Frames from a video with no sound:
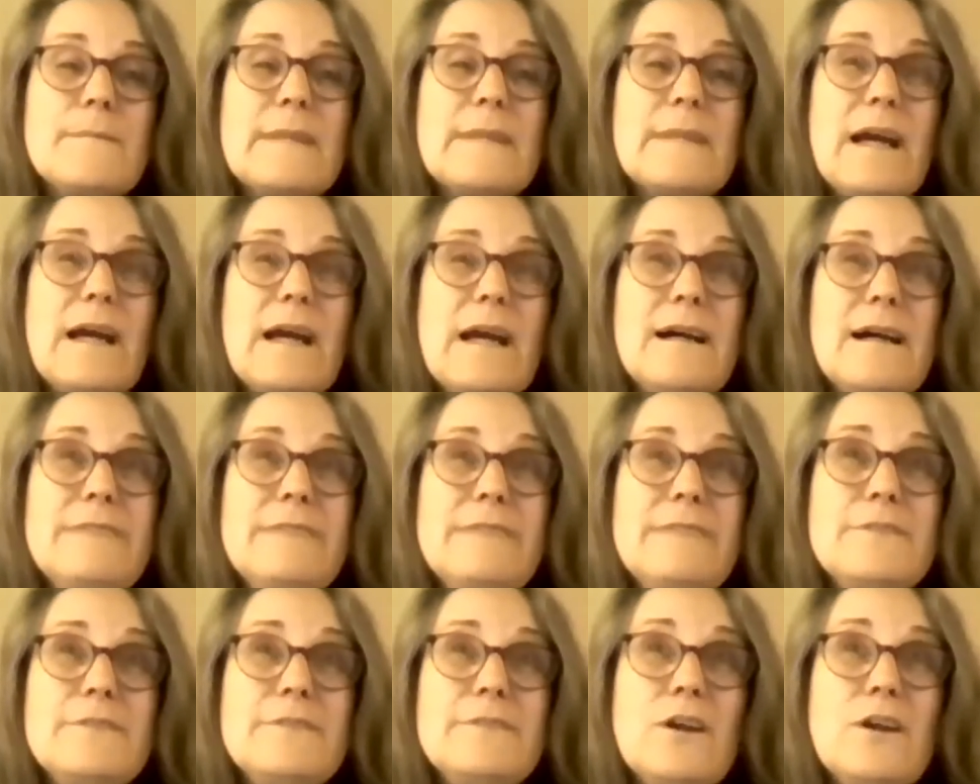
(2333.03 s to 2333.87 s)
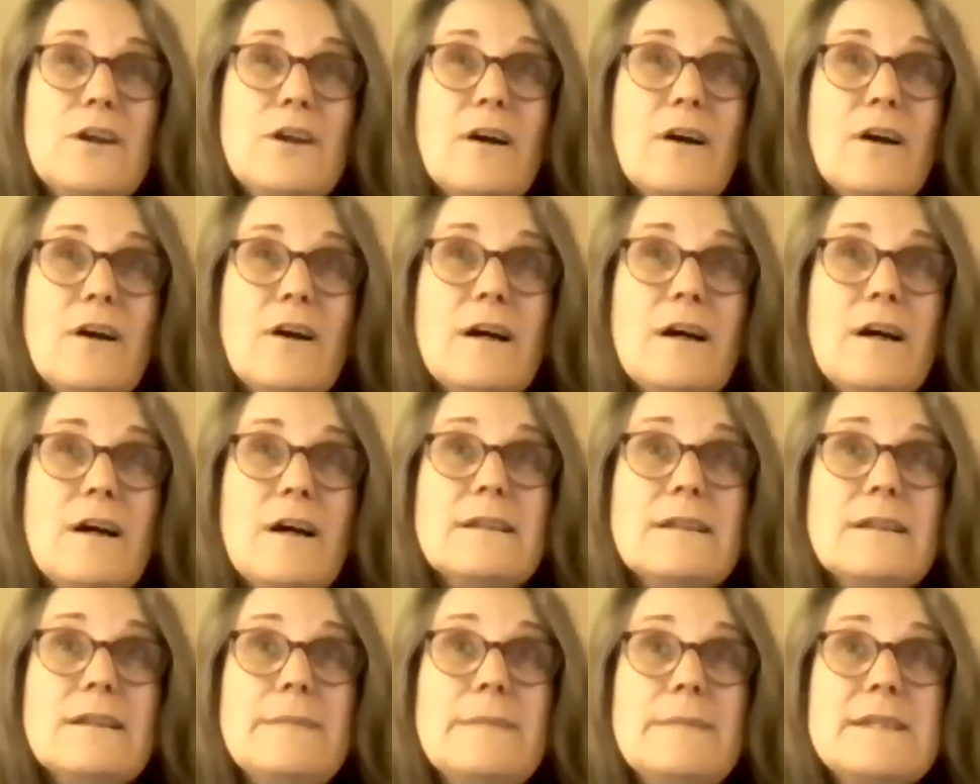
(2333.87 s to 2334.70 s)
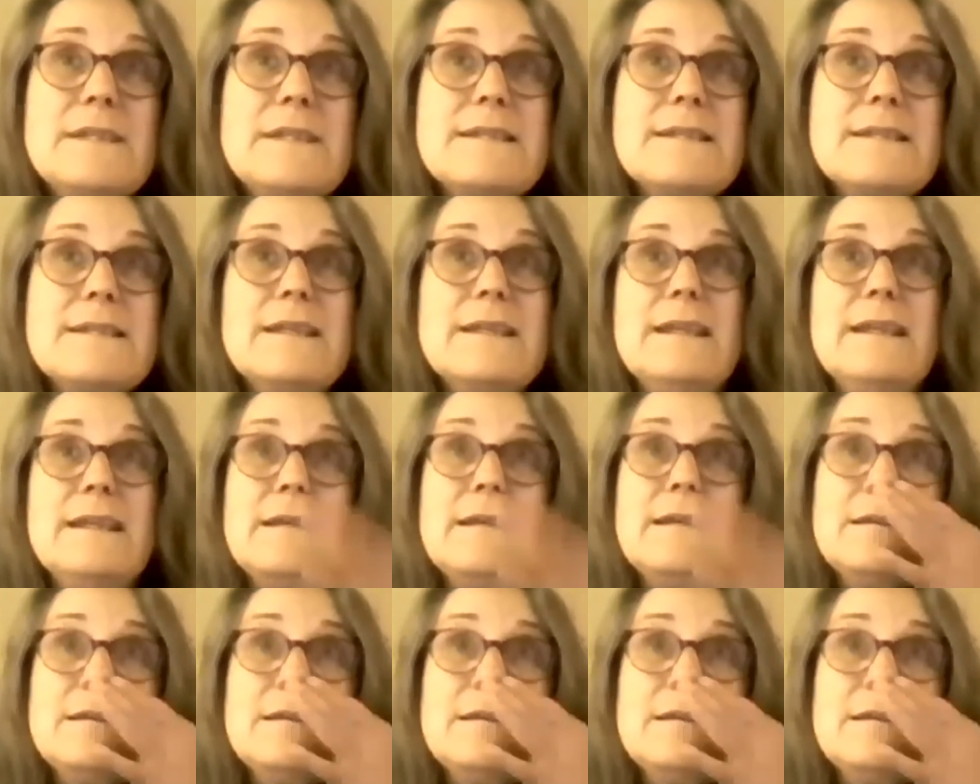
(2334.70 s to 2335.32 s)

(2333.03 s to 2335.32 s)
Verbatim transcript: I've got. Let me see.